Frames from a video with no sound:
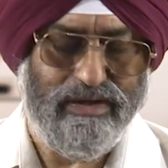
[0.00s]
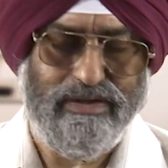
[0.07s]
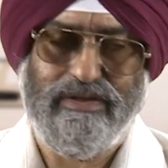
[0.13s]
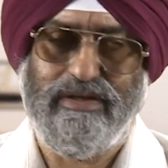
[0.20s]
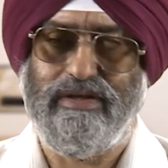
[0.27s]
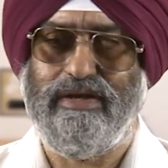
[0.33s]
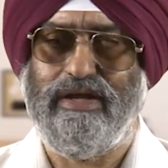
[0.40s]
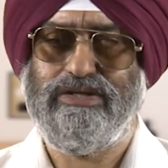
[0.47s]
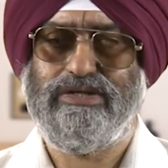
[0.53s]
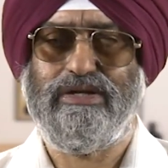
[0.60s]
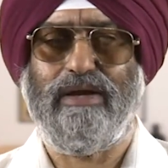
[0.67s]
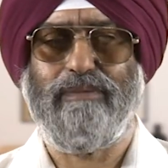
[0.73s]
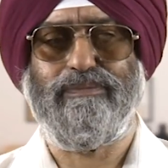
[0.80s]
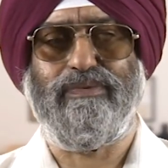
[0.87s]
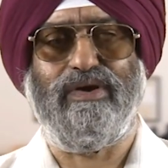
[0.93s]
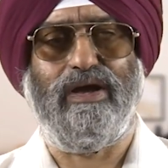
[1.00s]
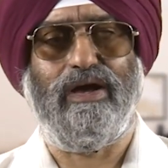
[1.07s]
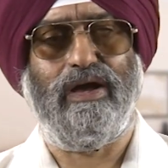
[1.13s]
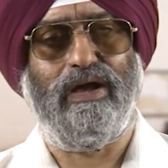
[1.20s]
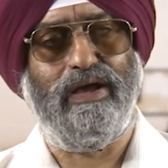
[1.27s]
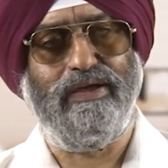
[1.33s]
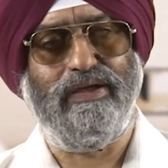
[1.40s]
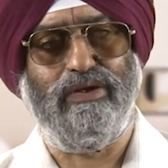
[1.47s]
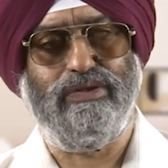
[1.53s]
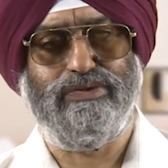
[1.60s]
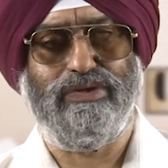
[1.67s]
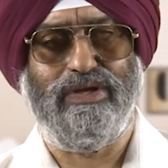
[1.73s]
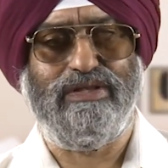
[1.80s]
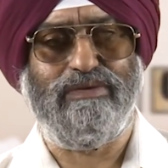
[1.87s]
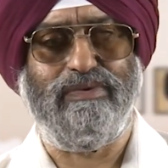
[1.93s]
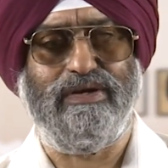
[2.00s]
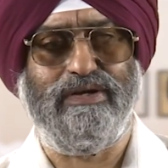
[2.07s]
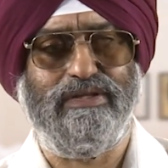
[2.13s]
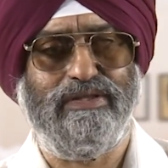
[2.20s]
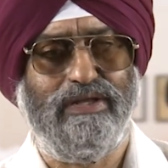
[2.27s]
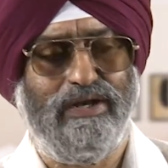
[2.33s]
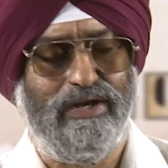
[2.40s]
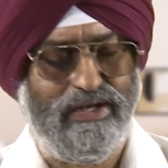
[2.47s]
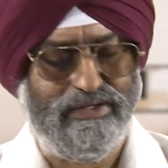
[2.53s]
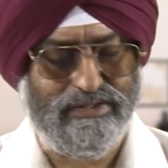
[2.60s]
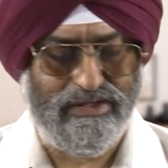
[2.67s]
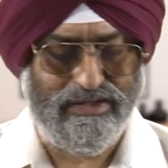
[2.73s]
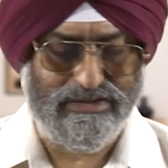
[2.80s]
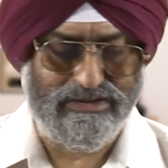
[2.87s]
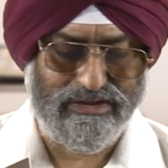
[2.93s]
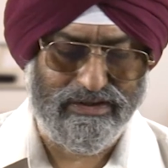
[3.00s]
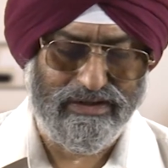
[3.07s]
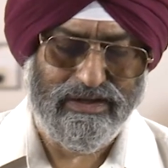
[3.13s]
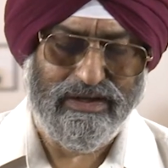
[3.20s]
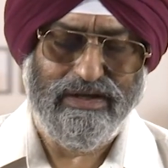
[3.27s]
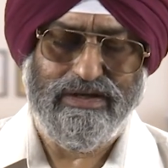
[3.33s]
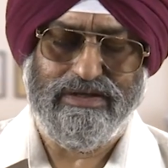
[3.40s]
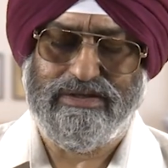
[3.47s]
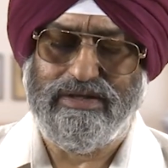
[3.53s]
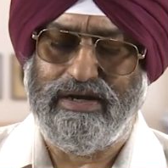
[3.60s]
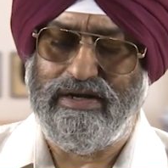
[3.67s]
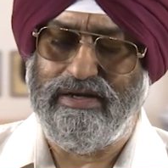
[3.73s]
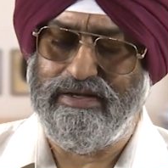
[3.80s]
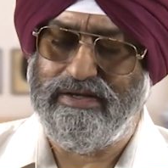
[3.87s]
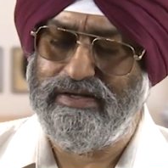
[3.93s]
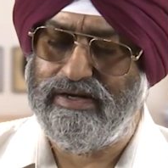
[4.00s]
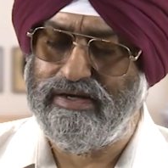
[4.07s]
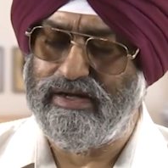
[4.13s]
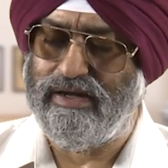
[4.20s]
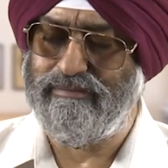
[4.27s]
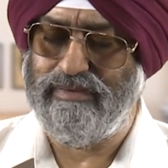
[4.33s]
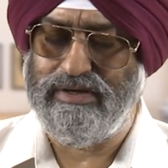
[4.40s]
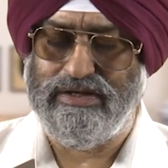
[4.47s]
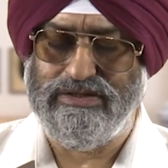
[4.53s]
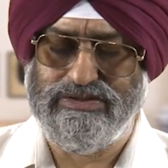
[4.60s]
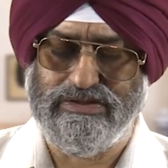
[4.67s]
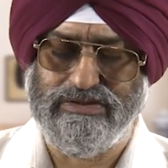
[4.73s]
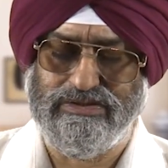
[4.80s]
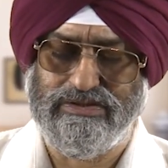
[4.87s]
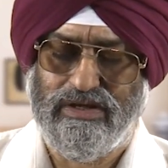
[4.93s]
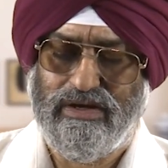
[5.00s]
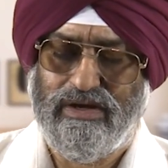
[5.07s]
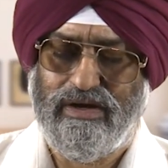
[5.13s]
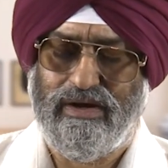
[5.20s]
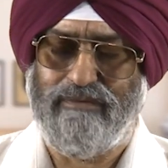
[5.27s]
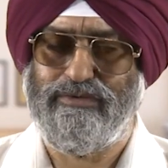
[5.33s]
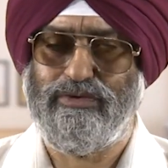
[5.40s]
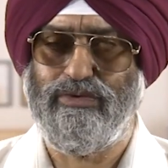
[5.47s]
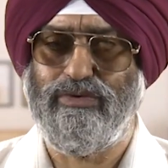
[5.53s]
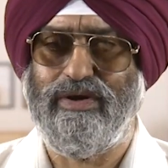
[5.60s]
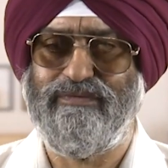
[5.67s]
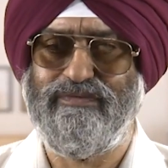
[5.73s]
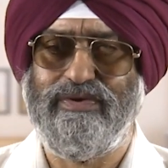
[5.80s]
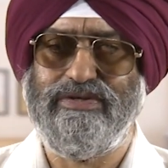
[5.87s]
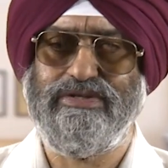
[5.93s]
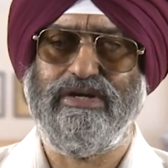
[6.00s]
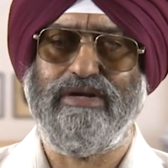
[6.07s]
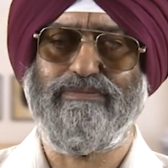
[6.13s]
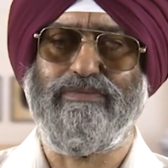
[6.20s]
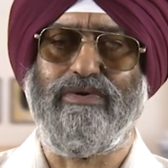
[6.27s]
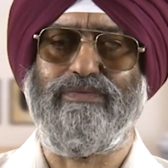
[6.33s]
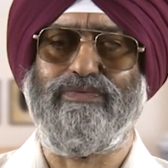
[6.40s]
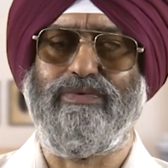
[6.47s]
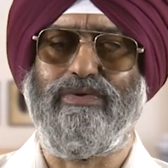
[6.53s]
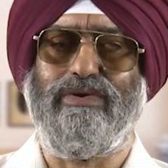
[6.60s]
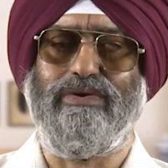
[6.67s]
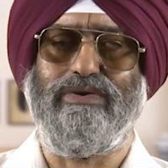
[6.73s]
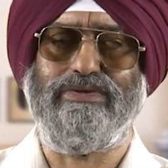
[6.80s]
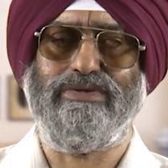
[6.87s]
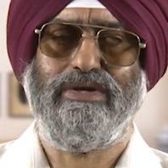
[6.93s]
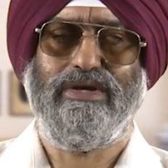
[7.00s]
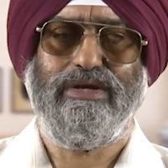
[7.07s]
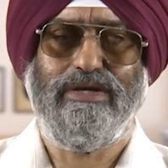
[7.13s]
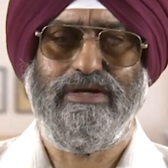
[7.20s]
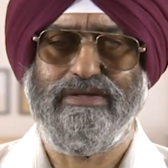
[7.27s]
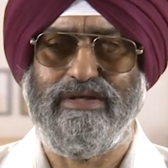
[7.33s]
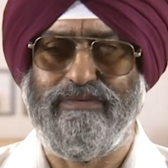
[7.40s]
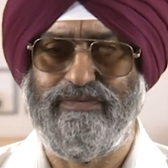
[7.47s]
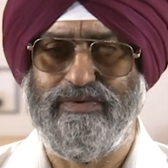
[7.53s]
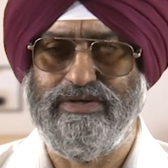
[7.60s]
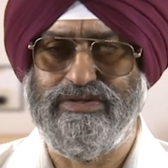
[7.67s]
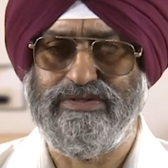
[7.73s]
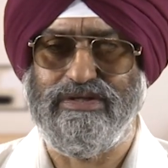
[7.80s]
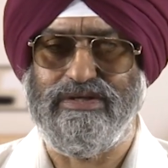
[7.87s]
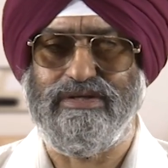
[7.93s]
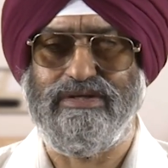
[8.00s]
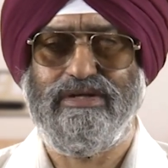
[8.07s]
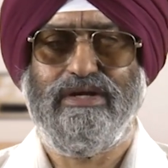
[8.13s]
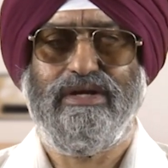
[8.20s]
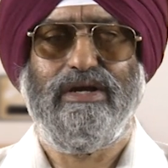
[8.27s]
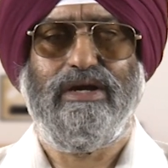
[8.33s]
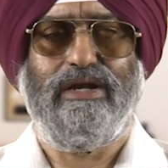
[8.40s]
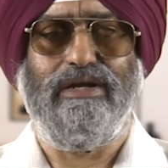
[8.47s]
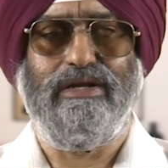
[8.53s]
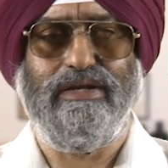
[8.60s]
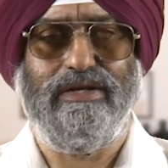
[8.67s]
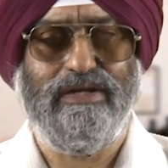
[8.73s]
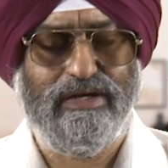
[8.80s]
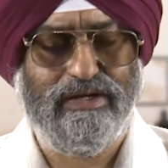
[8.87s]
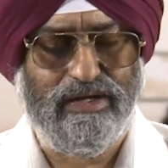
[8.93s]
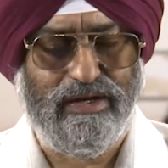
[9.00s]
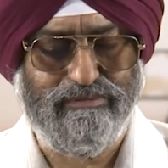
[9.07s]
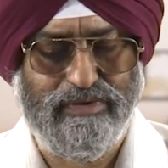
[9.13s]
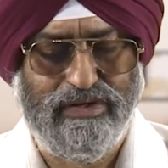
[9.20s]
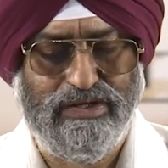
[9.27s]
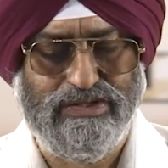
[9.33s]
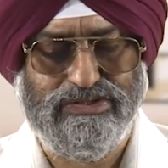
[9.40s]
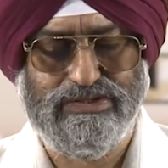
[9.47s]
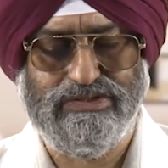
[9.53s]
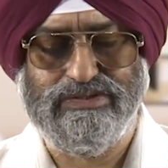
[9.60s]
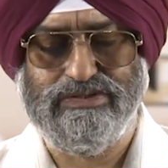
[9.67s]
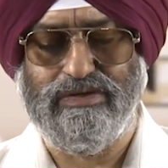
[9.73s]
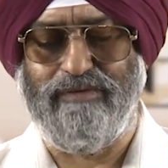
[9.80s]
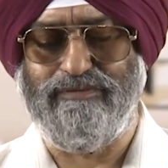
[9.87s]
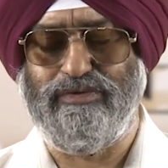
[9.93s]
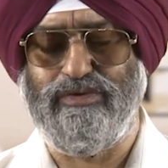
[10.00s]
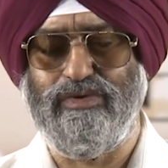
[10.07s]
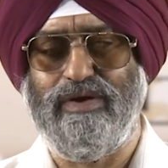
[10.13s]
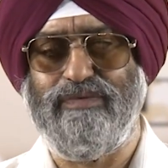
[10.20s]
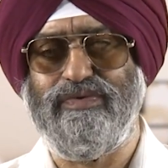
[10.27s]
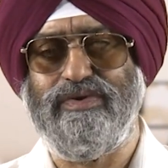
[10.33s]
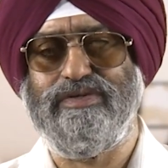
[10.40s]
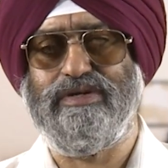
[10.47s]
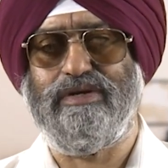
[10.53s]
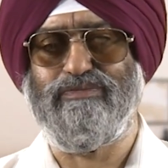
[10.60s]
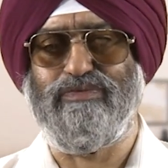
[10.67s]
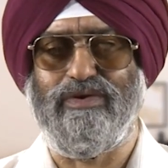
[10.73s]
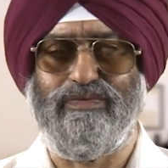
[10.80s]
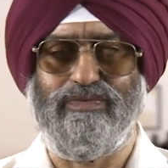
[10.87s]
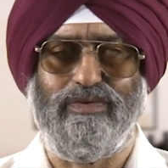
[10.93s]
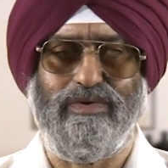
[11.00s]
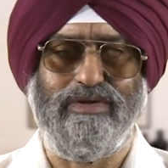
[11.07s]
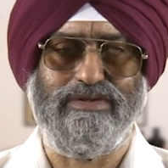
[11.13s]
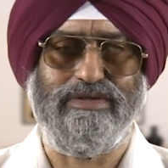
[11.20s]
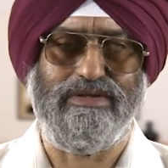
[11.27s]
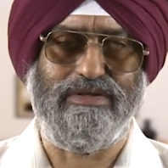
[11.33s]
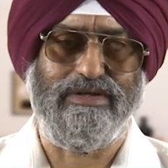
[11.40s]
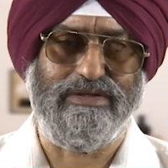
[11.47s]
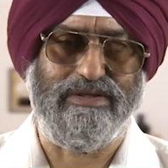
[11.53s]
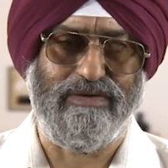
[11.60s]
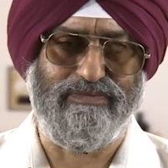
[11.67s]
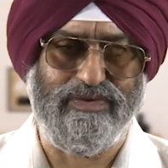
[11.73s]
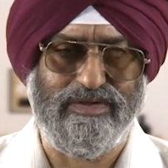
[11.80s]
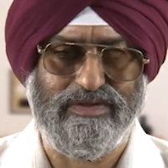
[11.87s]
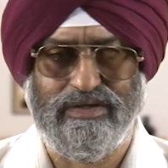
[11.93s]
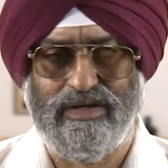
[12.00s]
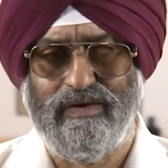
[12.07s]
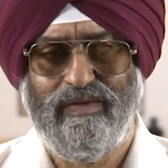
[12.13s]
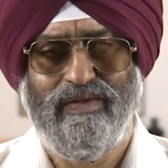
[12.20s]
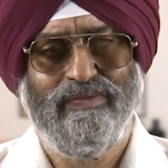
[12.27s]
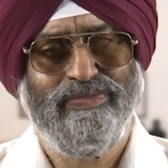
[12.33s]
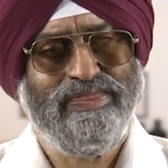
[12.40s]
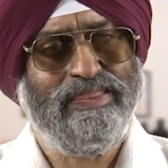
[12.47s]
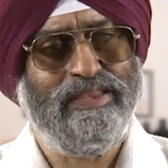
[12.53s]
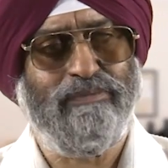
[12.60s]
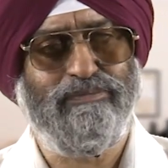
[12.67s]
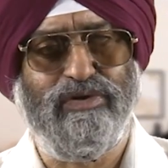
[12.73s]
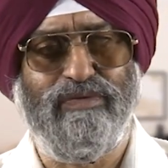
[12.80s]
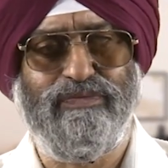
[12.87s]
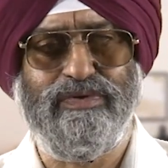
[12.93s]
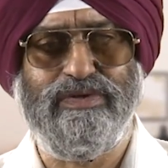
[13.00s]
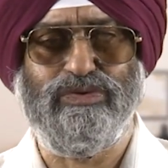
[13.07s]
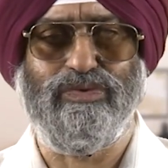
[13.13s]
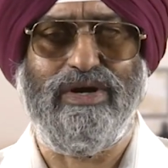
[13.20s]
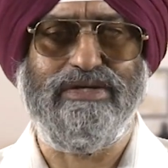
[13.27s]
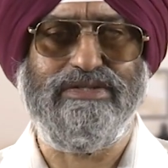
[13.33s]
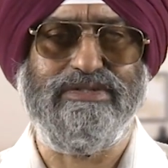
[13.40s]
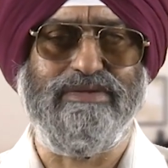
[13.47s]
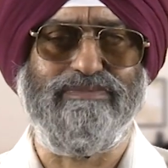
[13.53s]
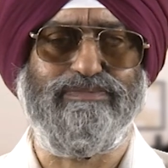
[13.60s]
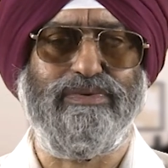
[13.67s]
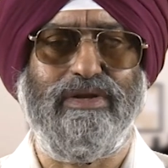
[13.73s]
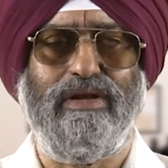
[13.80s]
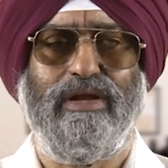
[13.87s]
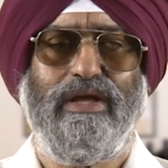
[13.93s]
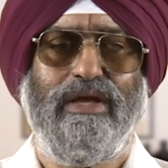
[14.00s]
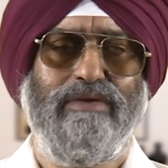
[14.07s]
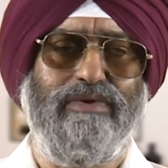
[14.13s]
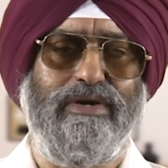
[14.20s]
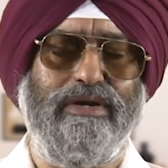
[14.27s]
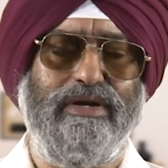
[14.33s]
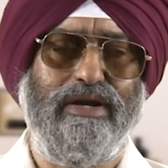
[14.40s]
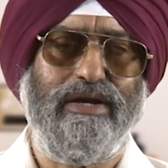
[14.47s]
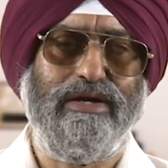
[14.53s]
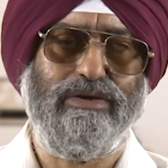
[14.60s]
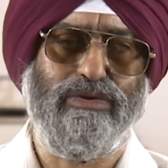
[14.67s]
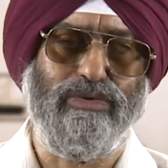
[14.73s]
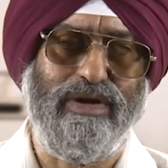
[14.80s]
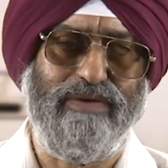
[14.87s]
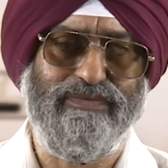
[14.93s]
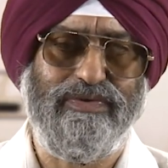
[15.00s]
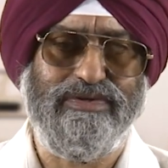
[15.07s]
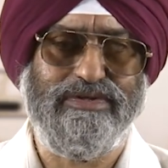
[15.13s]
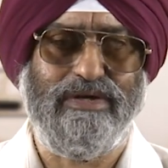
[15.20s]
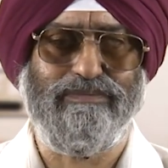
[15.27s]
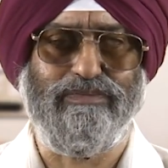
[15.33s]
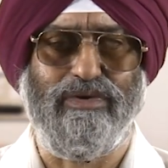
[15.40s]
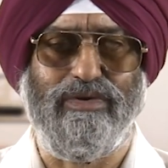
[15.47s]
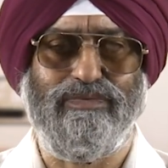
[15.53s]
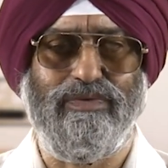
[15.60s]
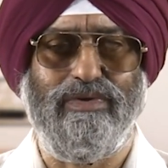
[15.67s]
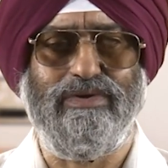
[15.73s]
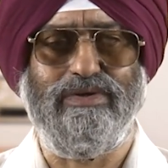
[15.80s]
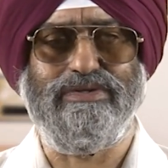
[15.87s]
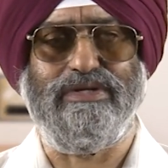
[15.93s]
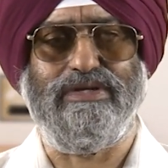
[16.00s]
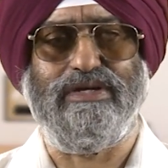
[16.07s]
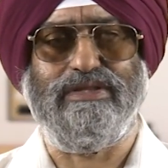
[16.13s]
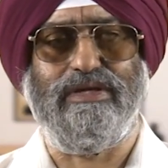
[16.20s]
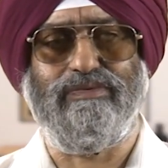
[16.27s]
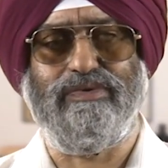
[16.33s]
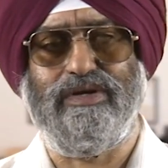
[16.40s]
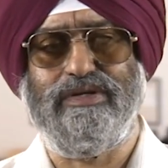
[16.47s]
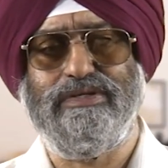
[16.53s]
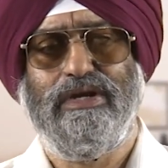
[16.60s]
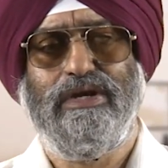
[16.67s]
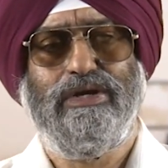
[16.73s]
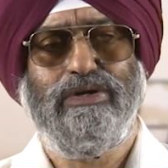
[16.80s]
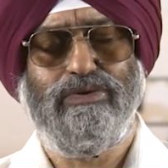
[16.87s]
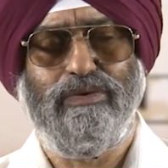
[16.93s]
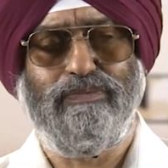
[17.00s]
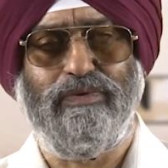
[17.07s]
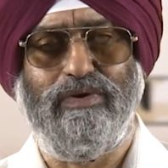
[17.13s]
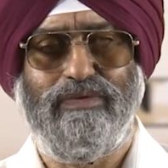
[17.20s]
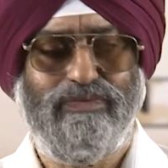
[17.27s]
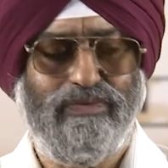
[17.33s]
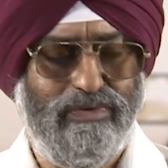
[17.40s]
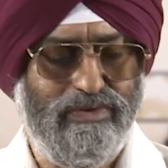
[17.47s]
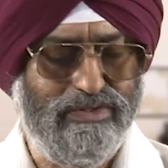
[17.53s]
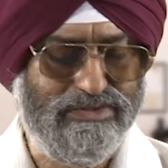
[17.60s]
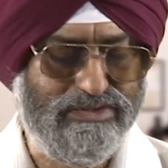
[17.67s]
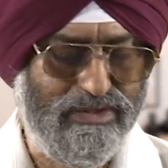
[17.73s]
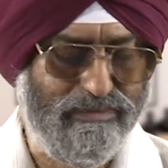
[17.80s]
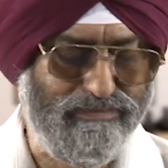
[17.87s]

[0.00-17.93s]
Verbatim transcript: The next step uh, I also explained in the last lecture is that linear combinations of two efficient portfolios is efficient linear combinations of two efficient portfolios is efficient. The proof is quite simple. We take two efficient portfolios in other words two portfolios say